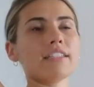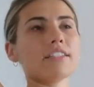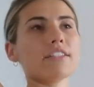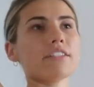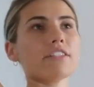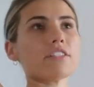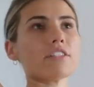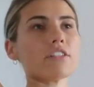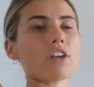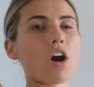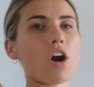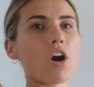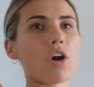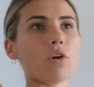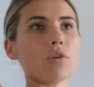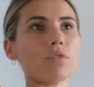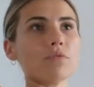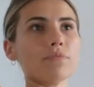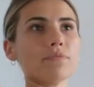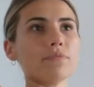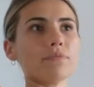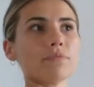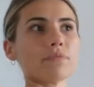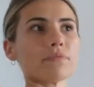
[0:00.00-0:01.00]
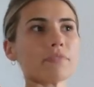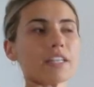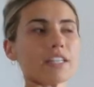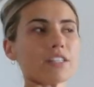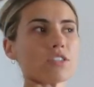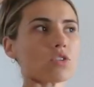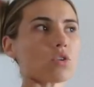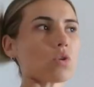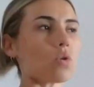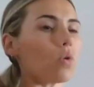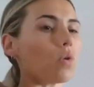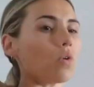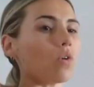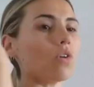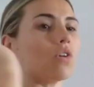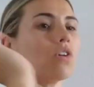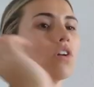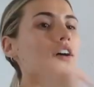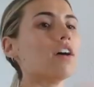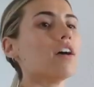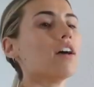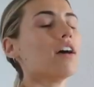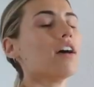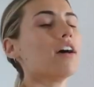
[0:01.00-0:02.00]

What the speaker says: So that's cool.